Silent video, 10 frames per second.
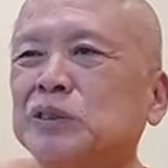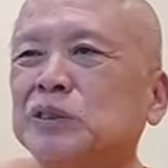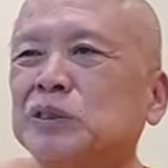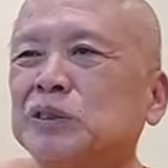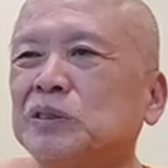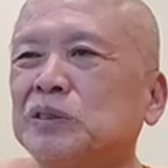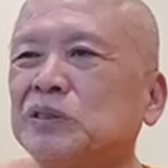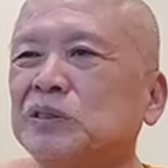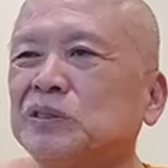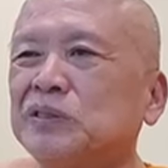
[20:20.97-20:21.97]

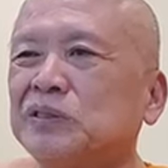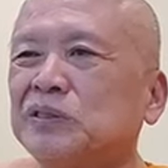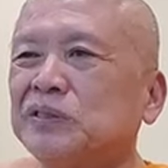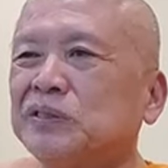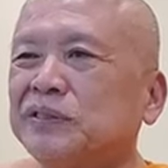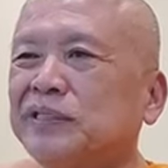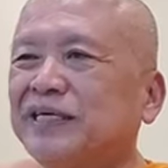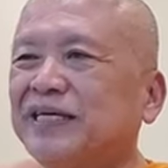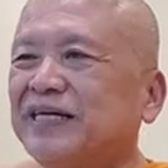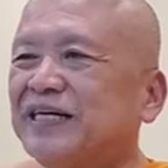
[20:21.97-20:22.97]

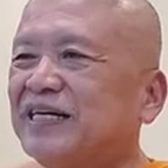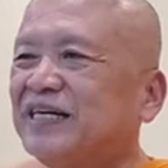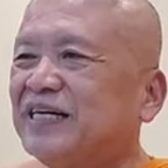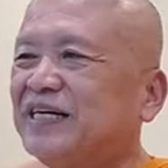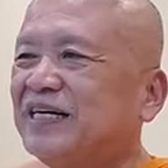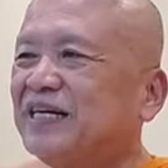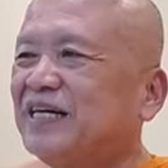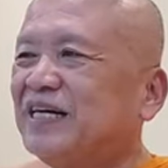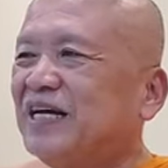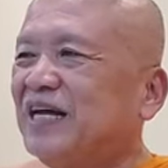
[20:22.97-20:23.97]

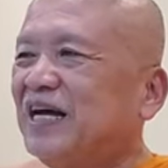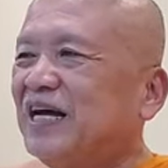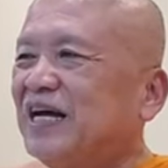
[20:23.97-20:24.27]
[no speech]